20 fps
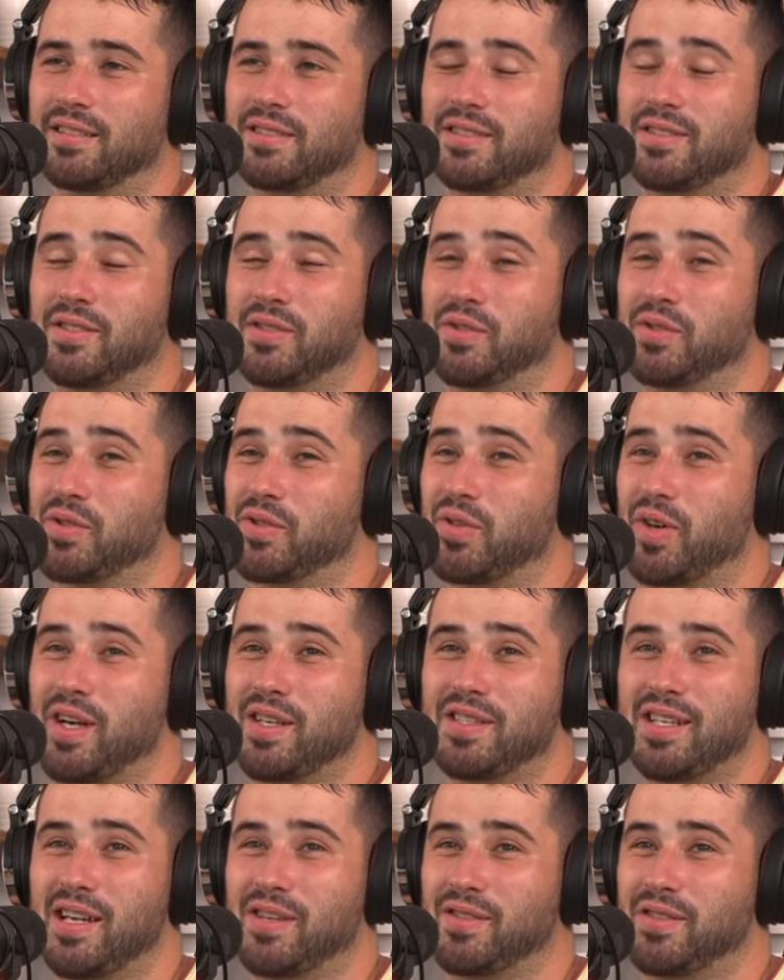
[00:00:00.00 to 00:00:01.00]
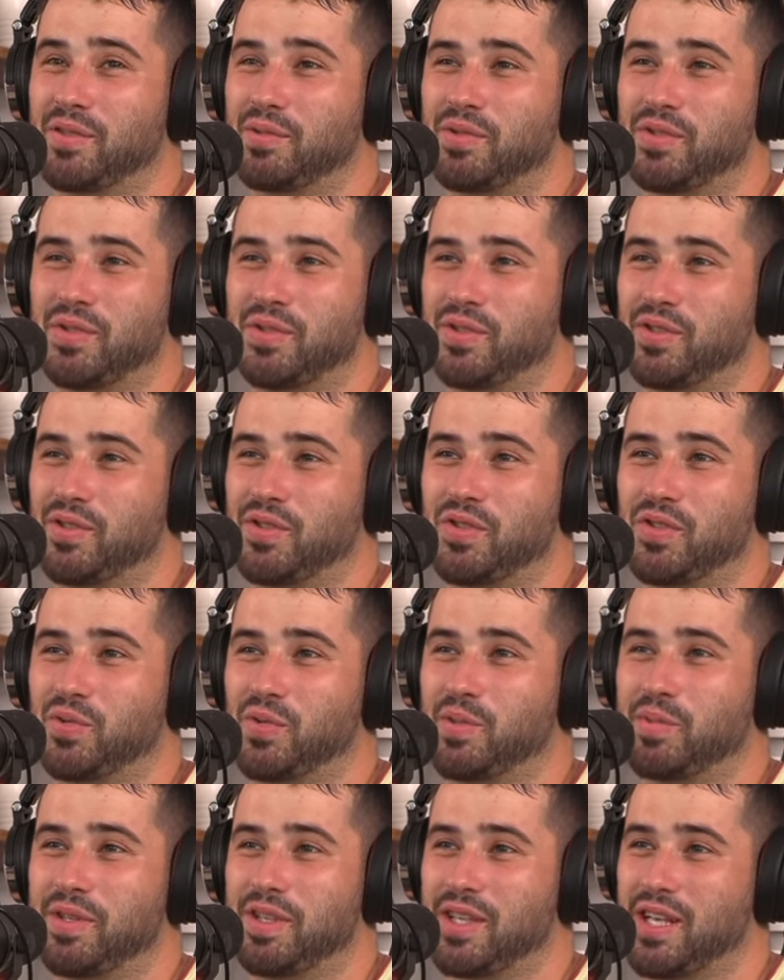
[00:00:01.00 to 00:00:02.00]
it. Dude, it's crazy how some songs just
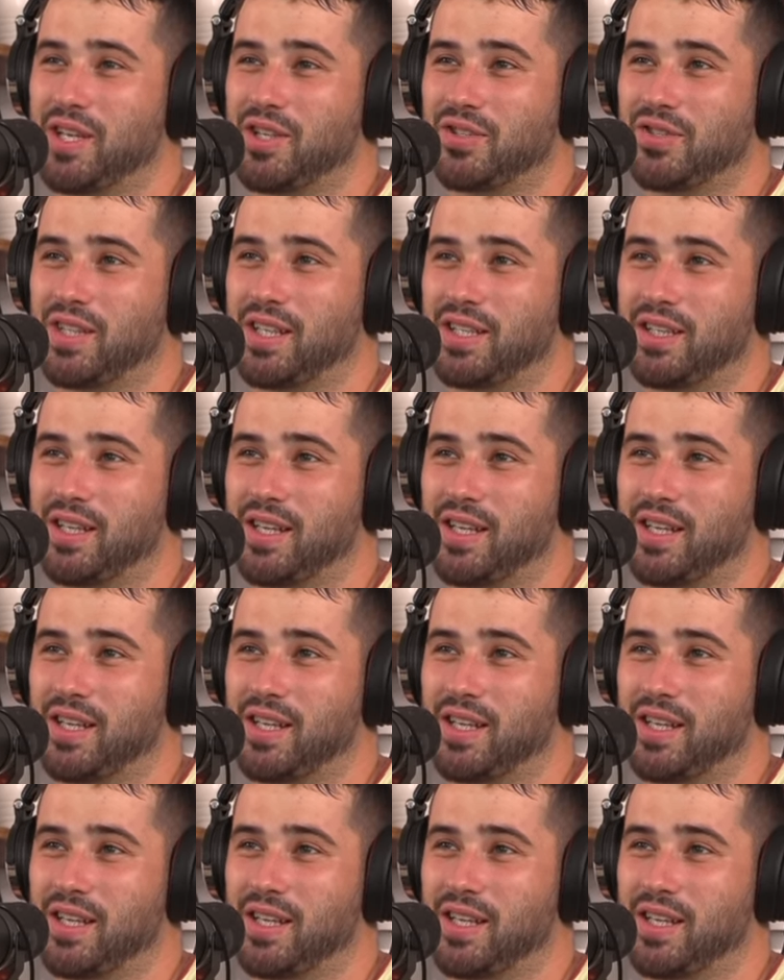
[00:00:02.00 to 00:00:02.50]
sweep the nation like